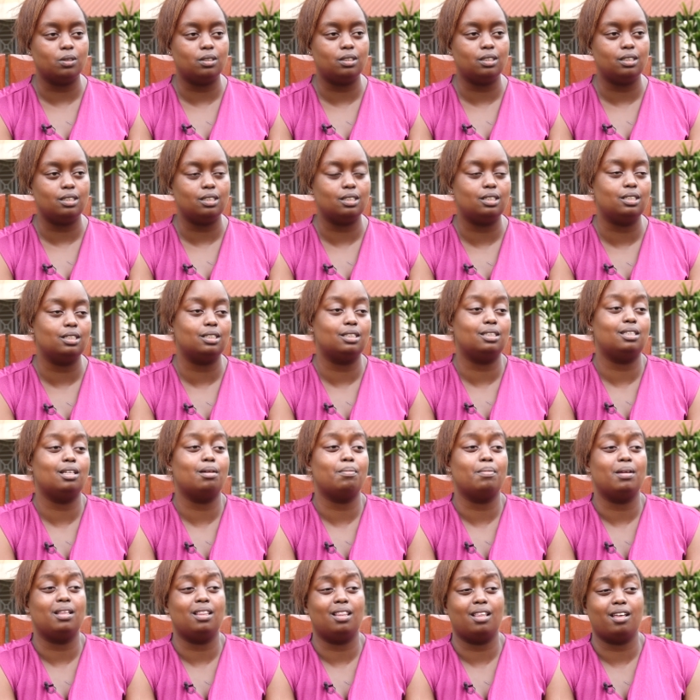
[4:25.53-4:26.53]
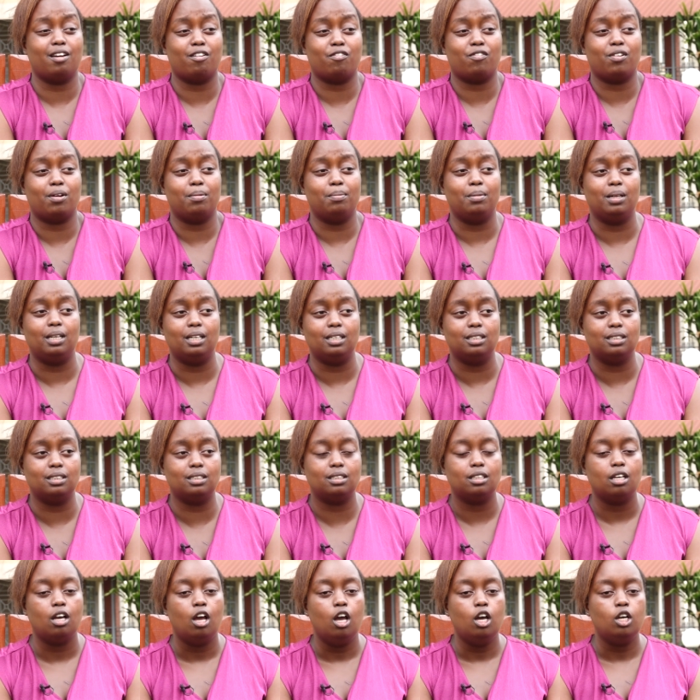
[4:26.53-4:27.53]
seat, it's mm-hmm. them and their families.
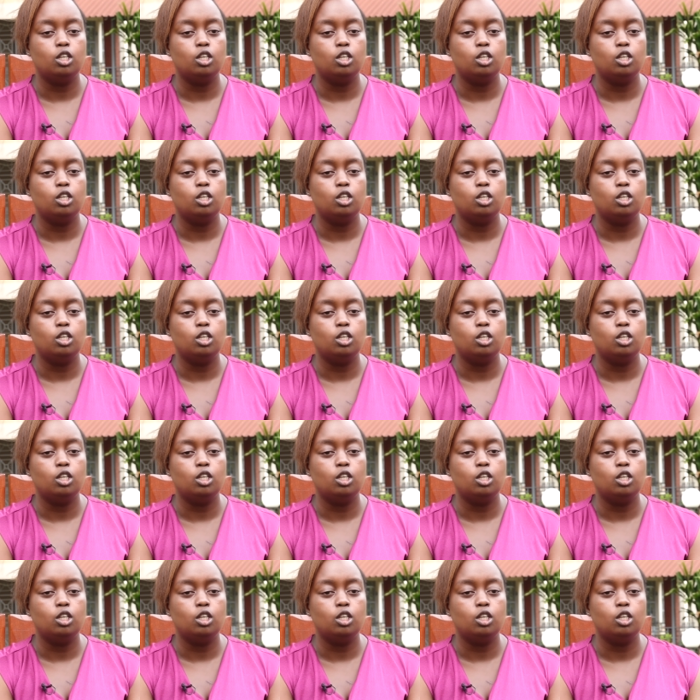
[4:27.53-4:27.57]
Mm-hmm.